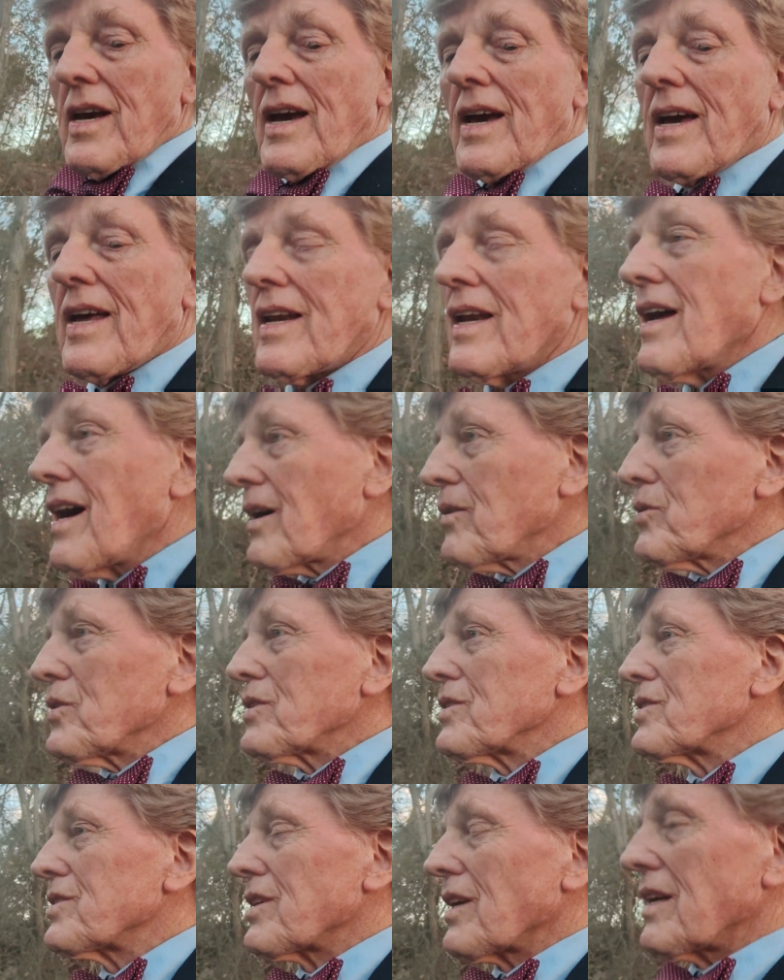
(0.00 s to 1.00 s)
And I
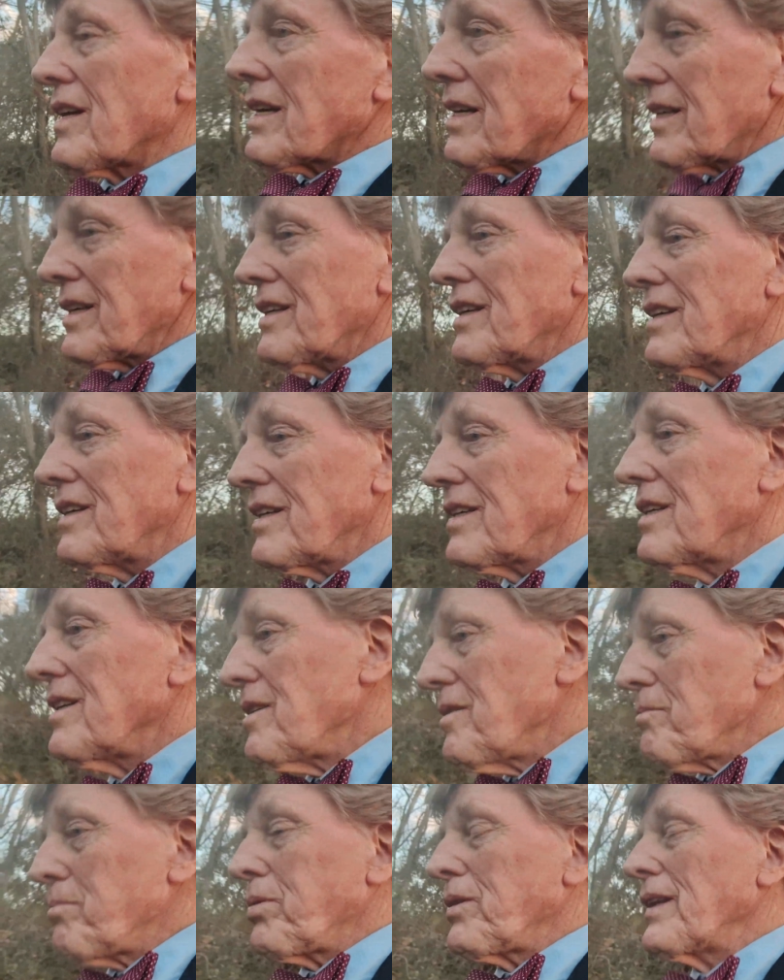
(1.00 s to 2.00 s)
was uh,
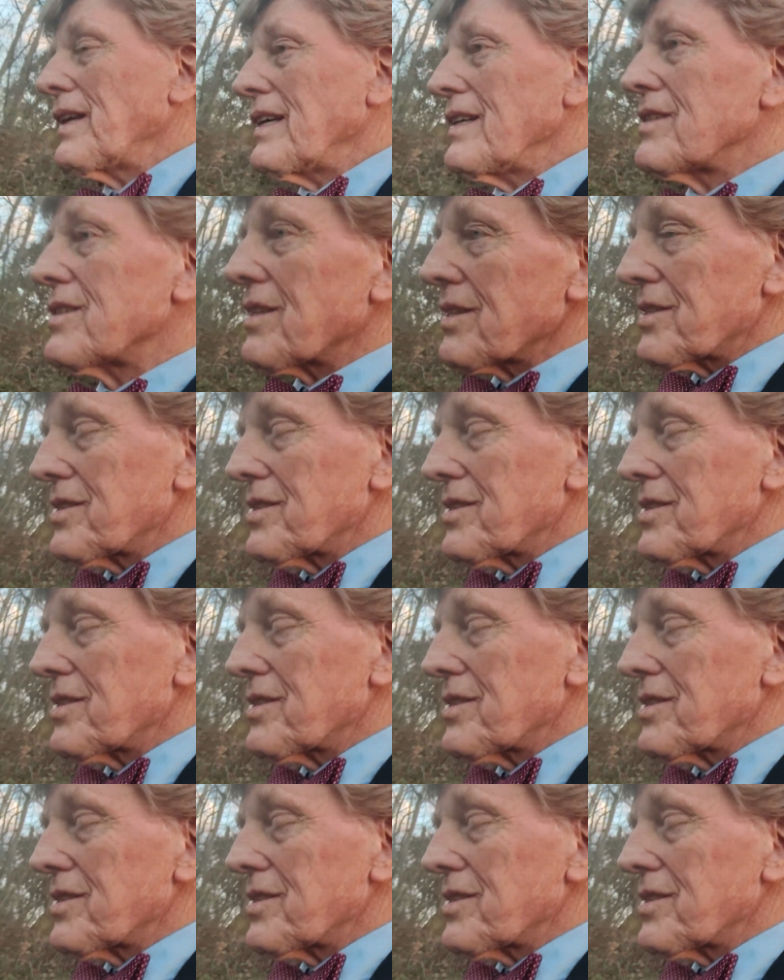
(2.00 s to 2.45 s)
pleased